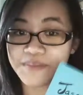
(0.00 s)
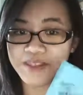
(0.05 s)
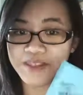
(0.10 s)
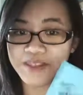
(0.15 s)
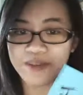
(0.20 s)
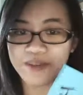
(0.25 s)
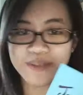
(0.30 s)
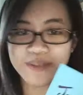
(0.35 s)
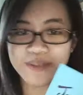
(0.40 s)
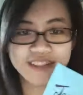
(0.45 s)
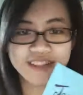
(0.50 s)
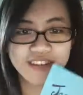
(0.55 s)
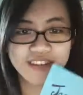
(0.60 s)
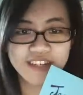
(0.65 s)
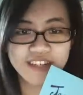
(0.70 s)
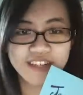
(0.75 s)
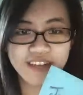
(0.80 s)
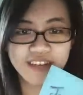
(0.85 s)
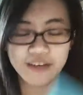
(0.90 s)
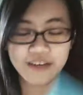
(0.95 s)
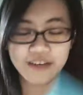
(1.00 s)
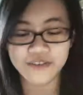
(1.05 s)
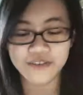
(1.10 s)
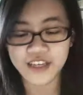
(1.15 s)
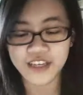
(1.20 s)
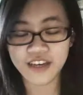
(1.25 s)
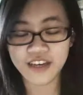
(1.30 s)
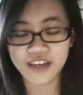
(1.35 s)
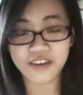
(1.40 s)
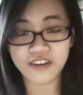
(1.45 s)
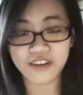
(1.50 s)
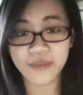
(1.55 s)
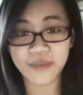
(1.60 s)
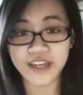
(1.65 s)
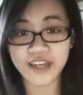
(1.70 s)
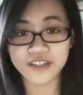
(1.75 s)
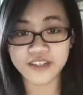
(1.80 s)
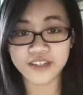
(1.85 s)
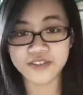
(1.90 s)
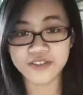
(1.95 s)
So it was great to have a
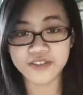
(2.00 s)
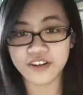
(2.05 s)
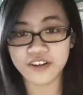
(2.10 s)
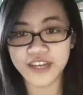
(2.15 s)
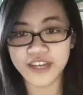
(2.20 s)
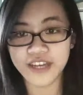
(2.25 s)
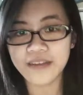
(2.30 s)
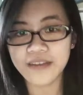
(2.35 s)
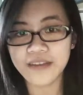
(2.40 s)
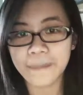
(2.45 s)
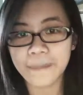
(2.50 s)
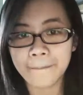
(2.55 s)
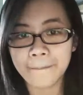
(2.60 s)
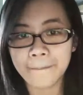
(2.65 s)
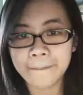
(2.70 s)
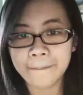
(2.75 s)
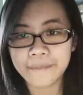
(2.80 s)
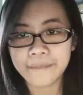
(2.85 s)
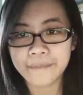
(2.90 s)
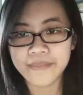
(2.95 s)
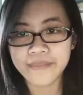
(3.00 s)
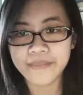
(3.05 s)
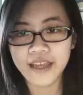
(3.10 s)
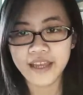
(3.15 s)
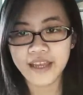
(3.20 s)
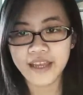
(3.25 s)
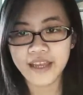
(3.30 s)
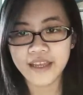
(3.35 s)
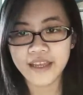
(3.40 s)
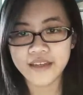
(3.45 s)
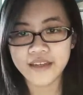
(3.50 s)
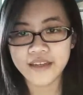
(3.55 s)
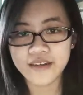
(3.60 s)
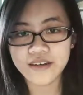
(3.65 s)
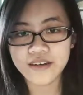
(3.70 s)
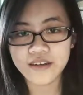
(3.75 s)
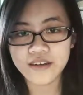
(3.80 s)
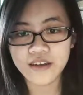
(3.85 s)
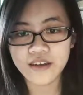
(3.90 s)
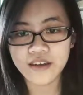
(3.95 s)
companion through all that.
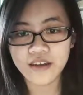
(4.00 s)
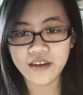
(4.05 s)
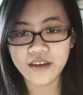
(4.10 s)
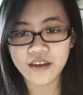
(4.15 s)
And